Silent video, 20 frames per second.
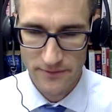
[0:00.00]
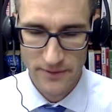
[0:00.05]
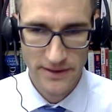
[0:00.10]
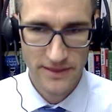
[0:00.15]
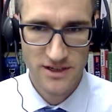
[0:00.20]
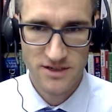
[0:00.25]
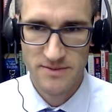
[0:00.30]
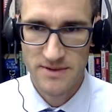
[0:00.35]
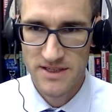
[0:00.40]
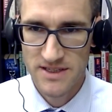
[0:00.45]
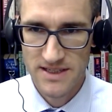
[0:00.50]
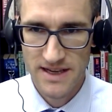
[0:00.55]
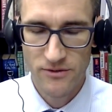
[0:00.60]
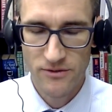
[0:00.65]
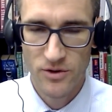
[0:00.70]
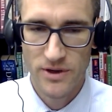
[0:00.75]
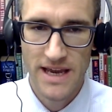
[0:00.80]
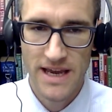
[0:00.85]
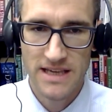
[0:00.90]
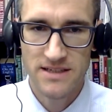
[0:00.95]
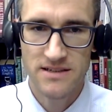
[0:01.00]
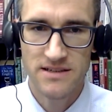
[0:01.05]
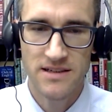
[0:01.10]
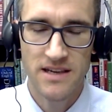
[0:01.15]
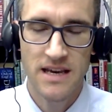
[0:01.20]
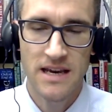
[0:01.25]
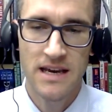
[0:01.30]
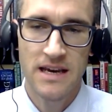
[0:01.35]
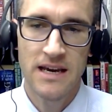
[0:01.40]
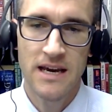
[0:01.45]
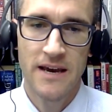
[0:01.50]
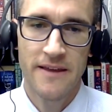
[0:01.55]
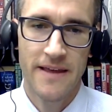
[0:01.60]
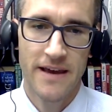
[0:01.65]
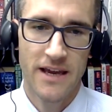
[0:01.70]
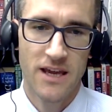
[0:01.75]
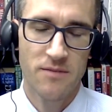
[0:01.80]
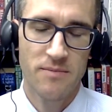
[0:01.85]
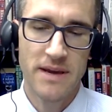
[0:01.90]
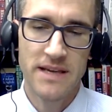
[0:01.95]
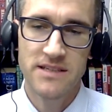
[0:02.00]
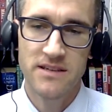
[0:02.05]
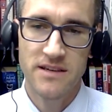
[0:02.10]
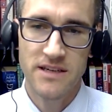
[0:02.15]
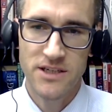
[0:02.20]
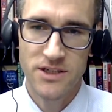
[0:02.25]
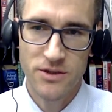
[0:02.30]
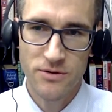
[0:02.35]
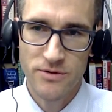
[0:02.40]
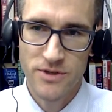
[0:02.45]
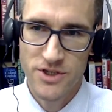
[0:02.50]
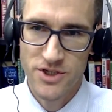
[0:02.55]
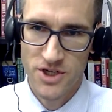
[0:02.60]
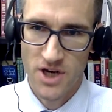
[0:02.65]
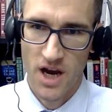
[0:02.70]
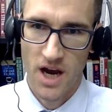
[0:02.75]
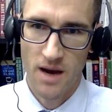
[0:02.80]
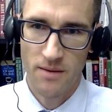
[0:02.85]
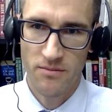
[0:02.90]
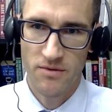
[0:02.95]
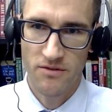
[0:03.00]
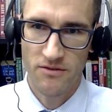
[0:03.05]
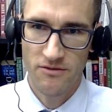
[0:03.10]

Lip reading: Right? There's been several cases that could basically do the job